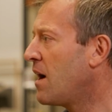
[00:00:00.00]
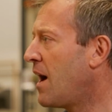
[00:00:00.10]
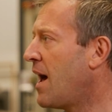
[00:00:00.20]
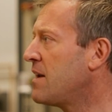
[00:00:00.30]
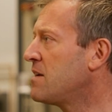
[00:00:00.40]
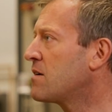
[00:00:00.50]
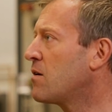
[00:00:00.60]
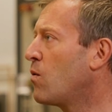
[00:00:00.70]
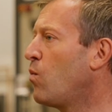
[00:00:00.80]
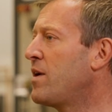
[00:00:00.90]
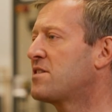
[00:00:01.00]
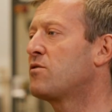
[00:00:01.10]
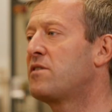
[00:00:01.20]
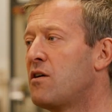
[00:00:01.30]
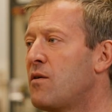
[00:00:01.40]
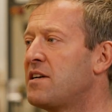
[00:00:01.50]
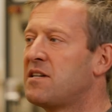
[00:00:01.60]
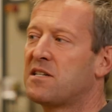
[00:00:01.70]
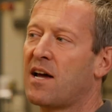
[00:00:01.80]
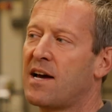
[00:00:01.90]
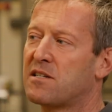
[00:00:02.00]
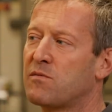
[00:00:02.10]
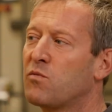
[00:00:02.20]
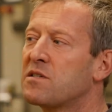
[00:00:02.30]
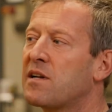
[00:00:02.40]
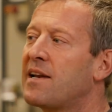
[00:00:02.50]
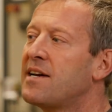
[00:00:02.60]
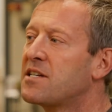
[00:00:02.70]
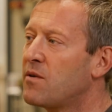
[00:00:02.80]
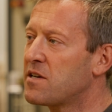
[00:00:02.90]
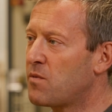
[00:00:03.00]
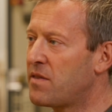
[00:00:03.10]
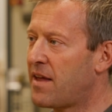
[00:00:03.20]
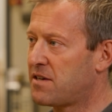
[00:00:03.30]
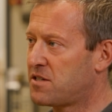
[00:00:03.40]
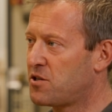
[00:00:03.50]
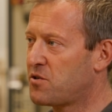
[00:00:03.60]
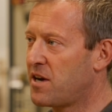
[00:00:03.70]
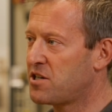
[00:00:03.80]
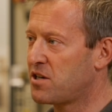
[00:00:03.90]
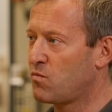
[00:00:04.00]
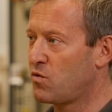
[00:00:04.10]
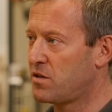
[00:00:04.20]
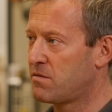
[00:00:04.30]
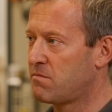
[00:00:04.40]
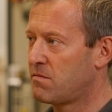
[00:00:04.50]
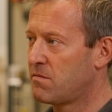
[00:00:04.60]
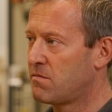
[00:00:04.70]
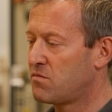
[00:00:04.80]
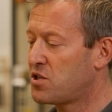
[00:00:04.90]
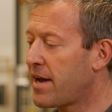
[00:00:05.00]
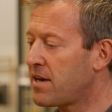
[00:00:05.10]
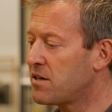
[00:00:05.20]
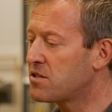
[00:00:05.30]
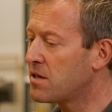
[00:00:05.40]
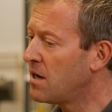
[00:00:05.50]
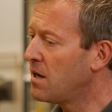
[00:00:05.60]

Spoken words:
And we saw no end in sight. So it wasn't clear to us when that situation would change.